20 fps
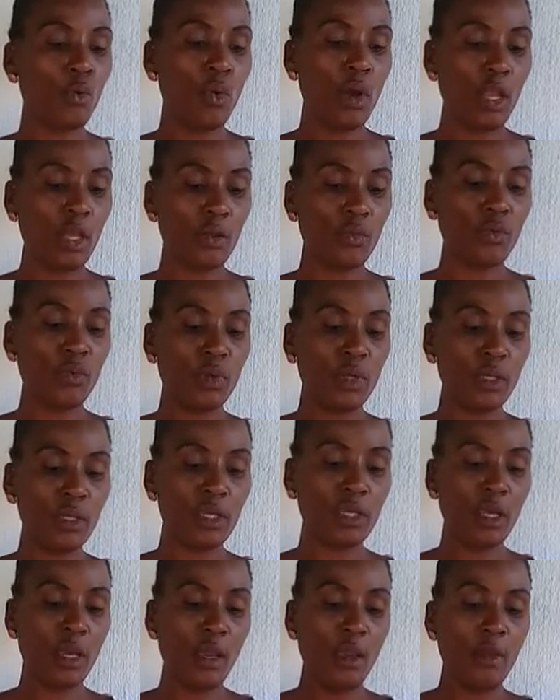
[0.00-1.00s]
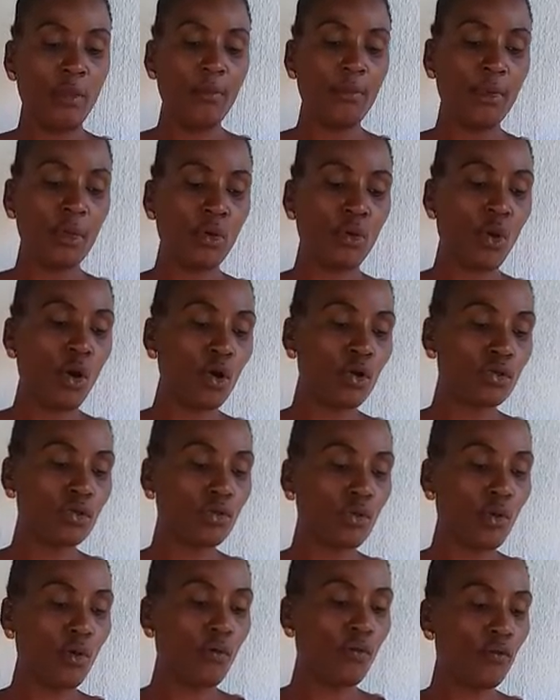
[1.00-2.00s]
work with because
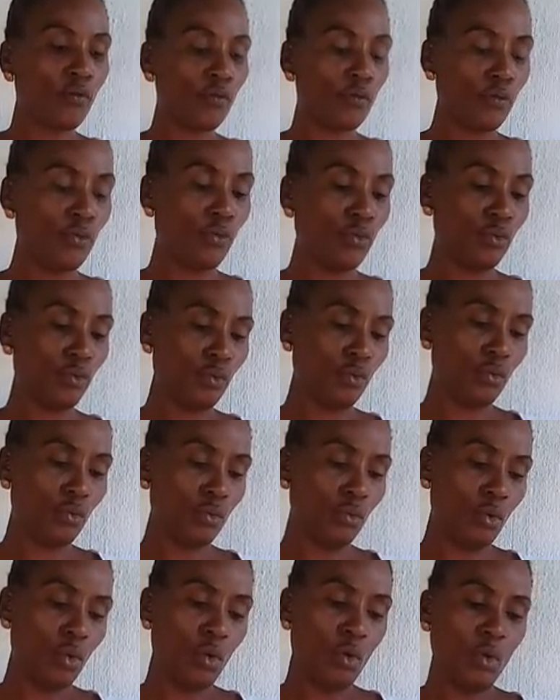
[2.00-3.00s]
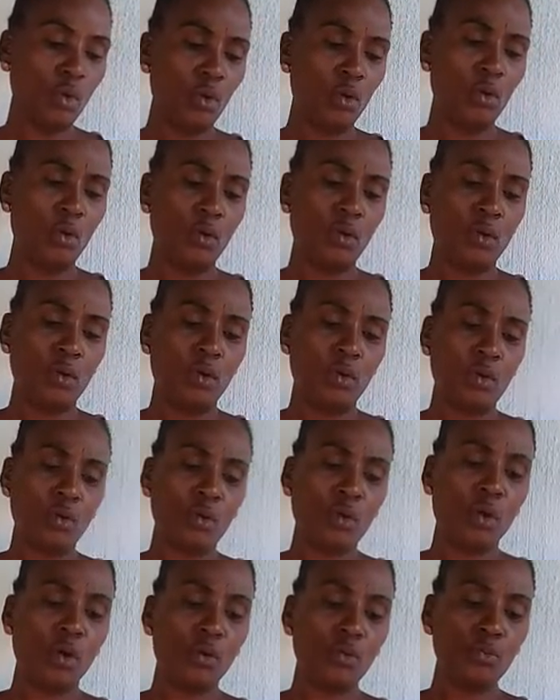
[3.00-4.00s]
of you.
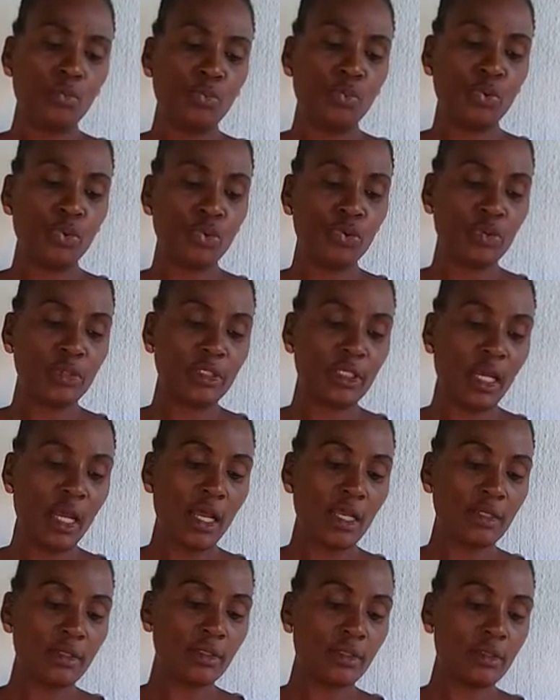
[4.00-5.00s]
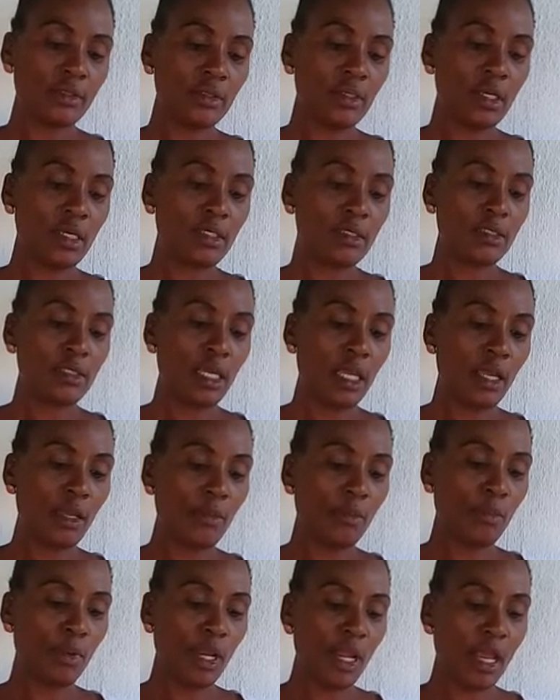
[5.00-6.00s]
Computers,
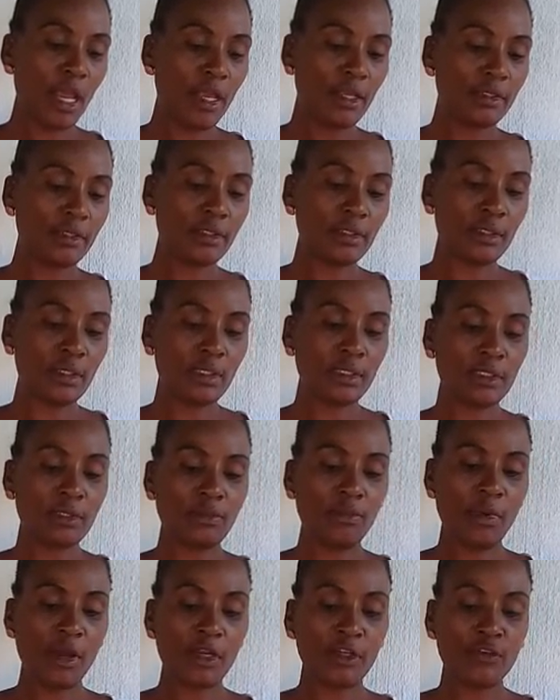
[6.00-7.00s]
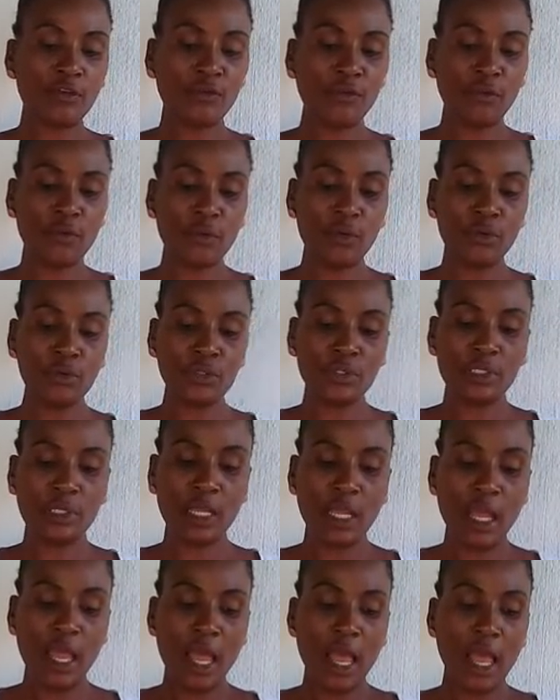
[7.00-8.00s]
tablets, smartphones,
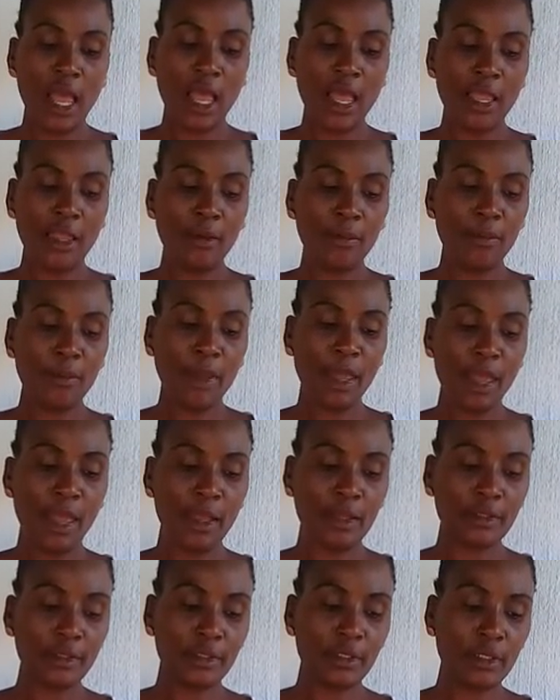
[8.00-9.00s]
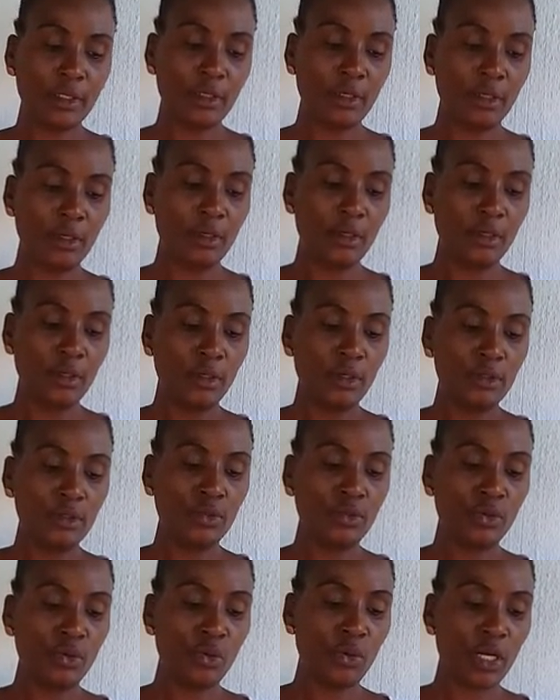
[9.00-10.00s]
iPads.
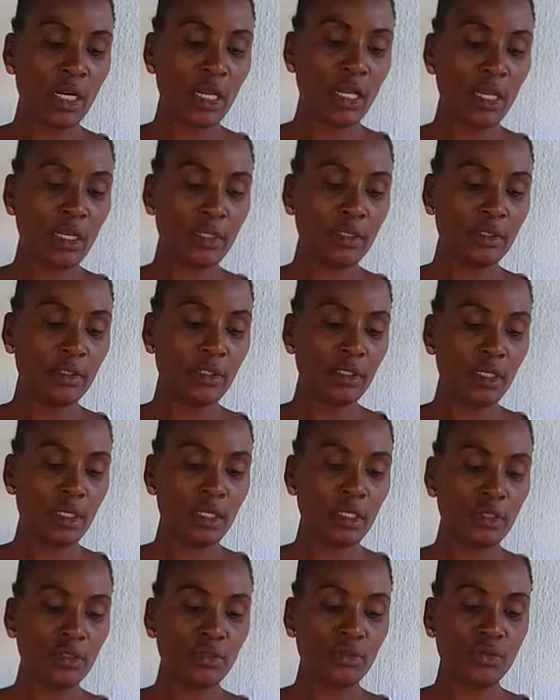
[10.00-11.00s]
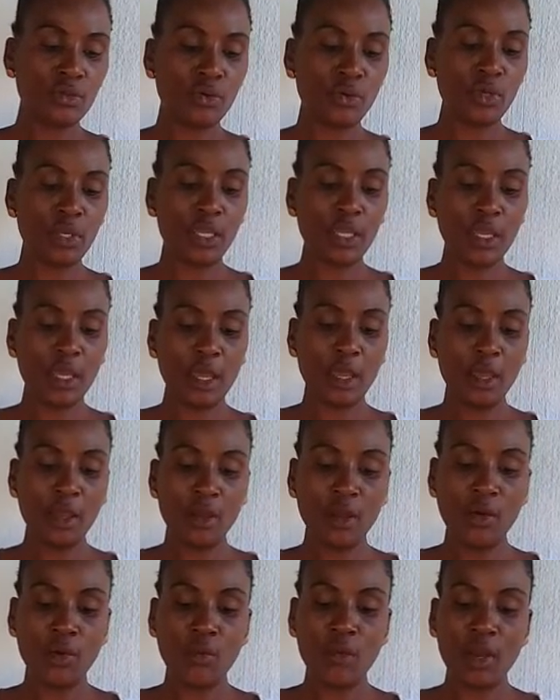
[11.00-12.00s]
To read is to hear
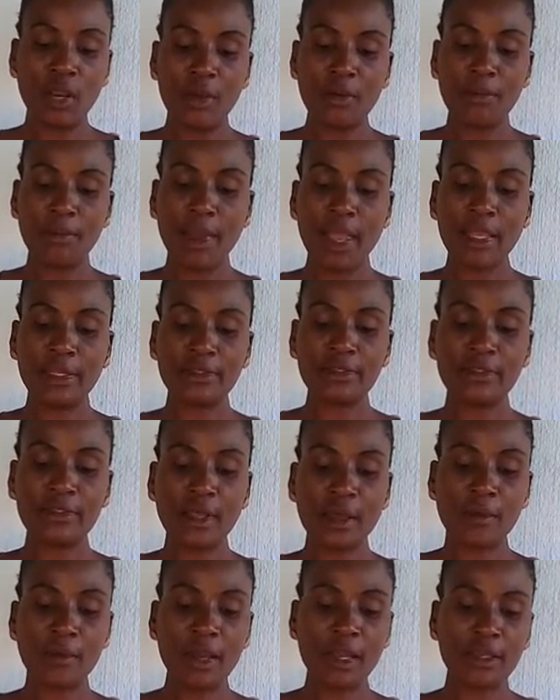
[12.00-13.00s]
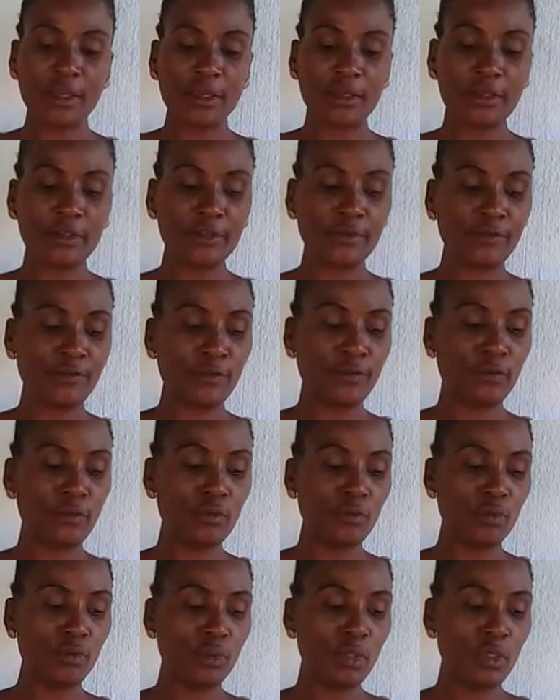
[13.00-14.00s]
when my stomach is full.